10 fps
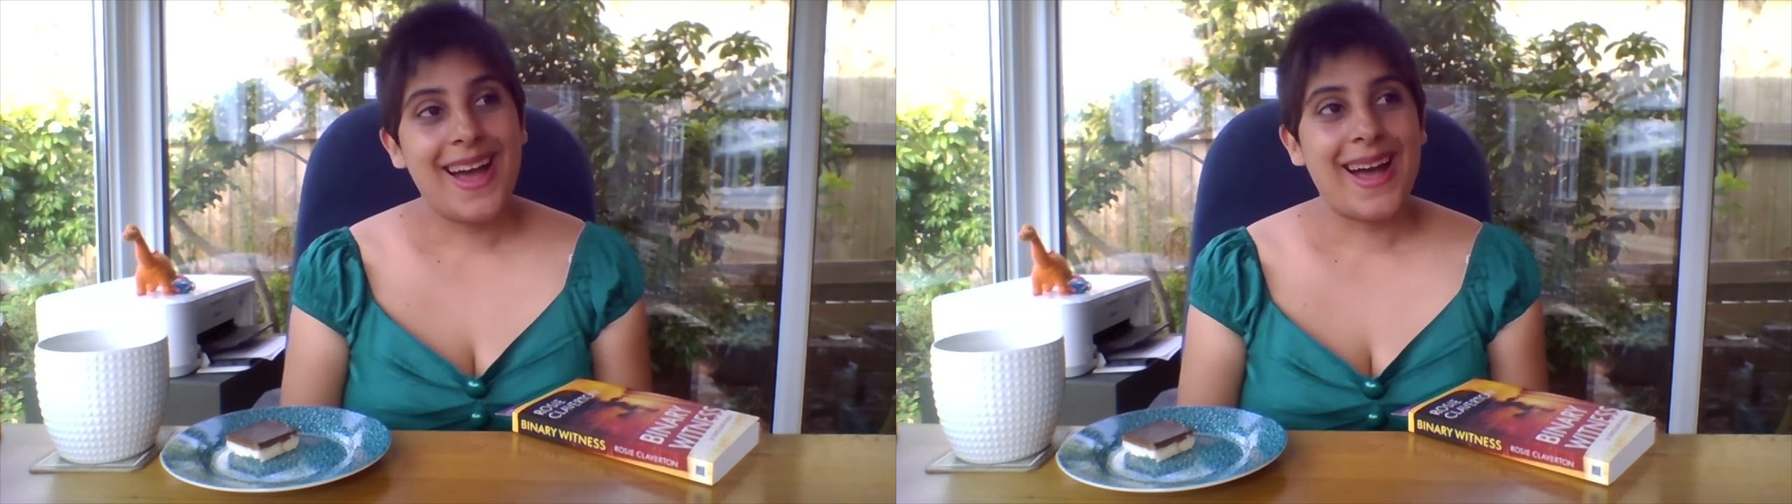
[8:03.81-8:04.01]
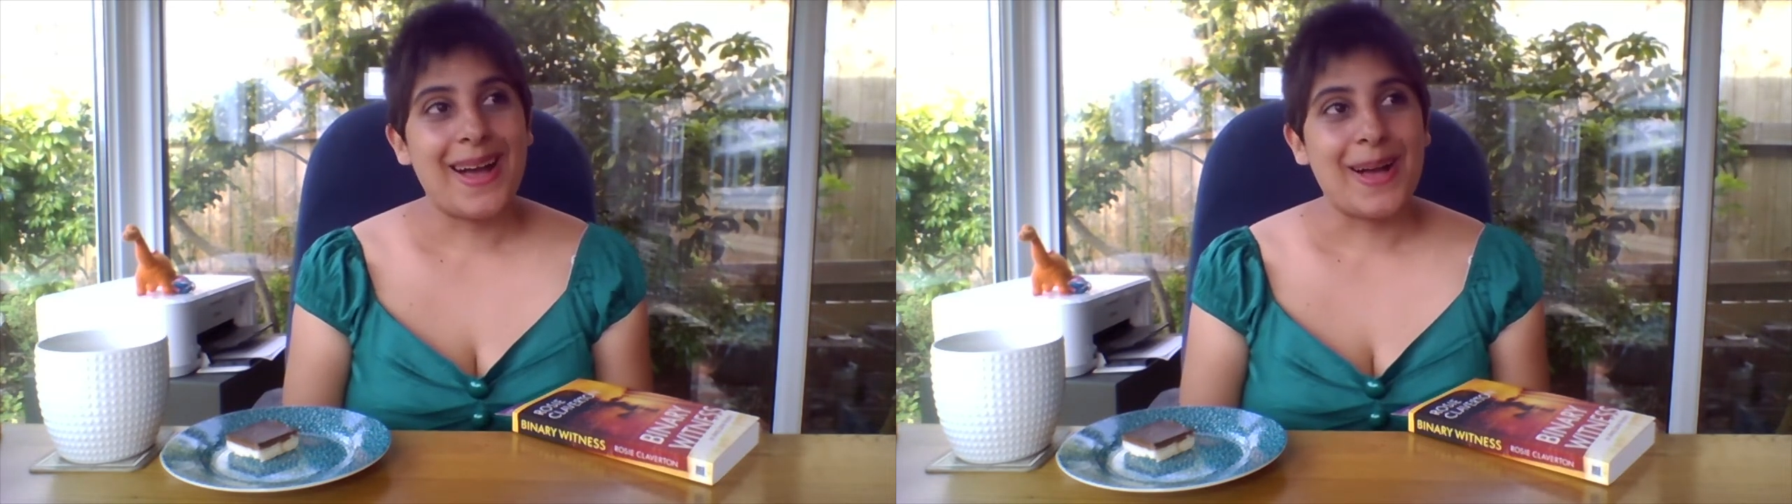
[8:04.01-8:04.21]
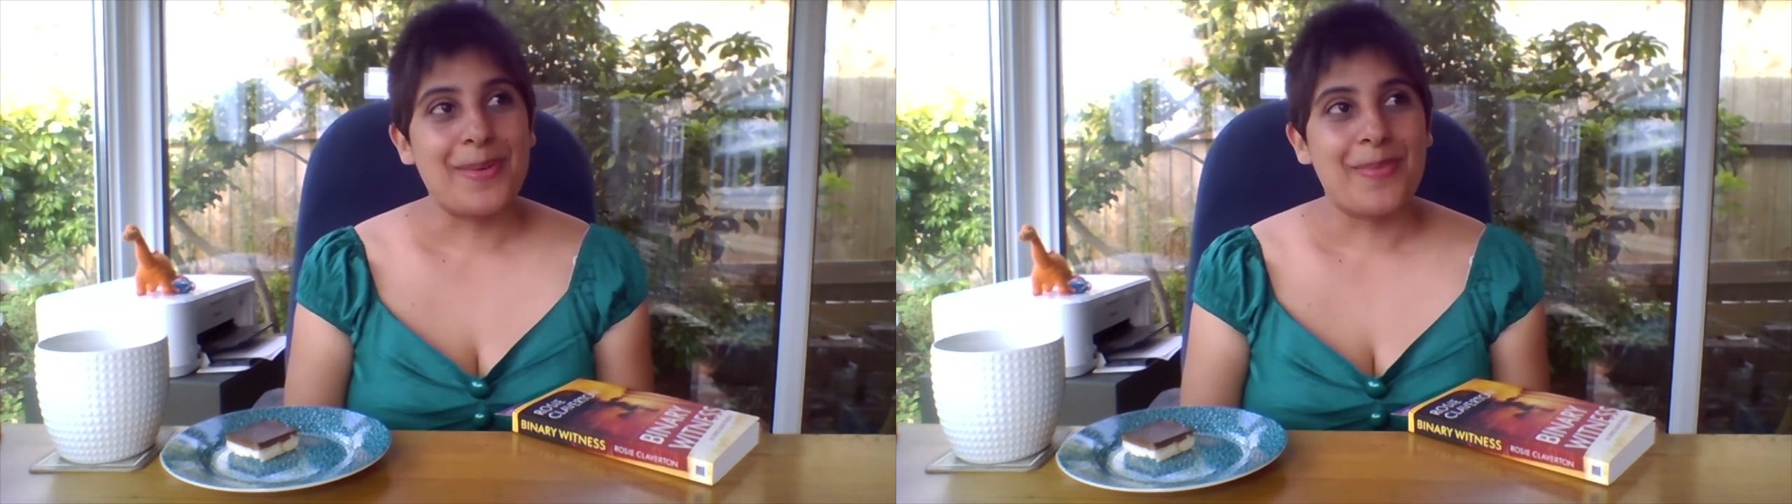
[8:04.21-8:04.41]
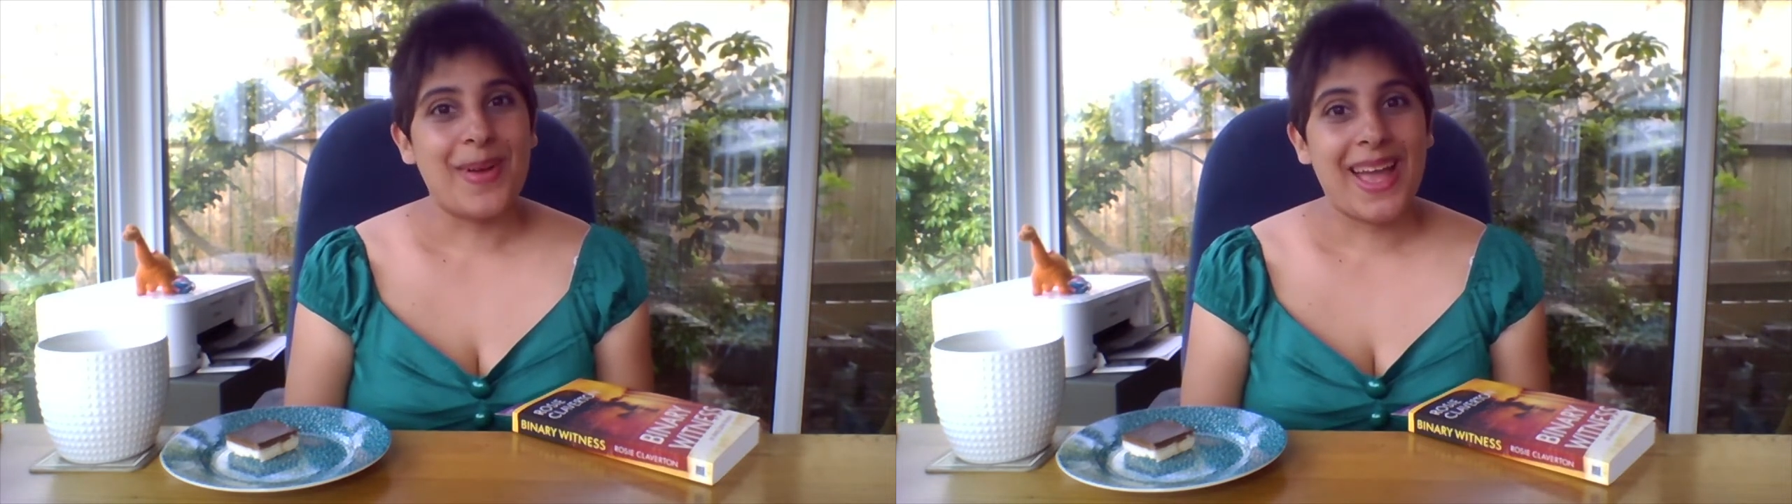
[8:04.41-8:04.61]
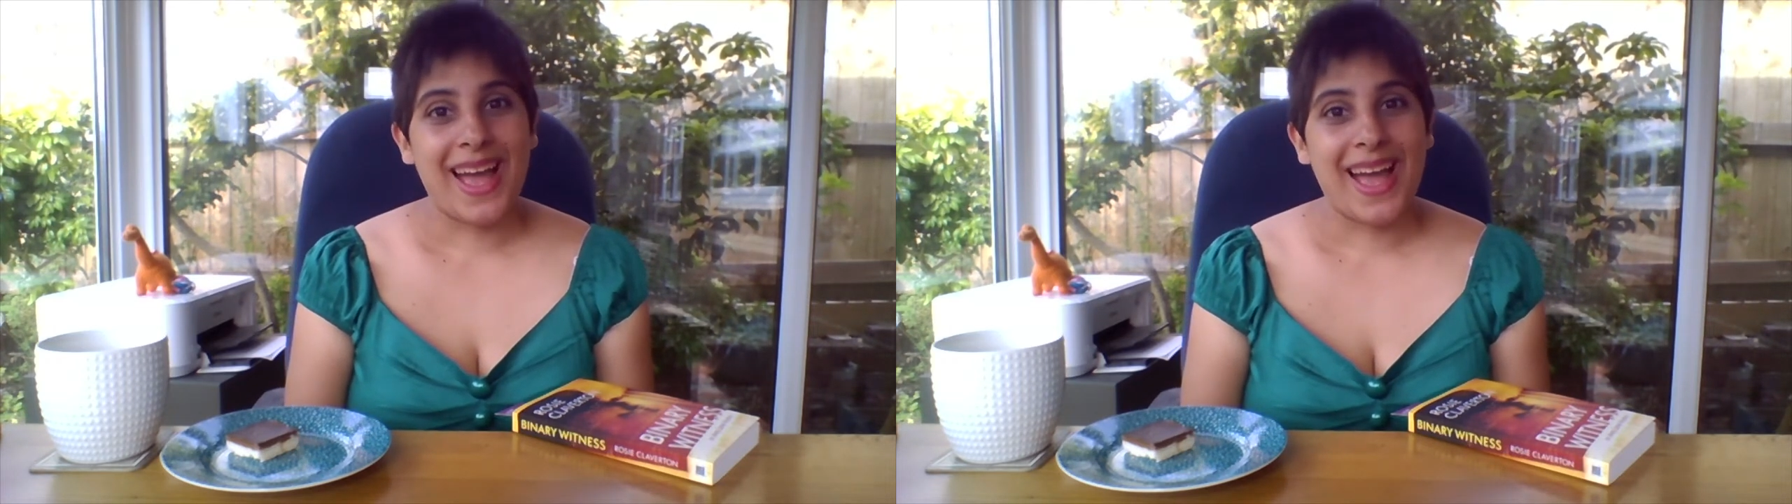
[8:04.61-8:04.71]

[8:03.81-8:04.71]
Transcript: on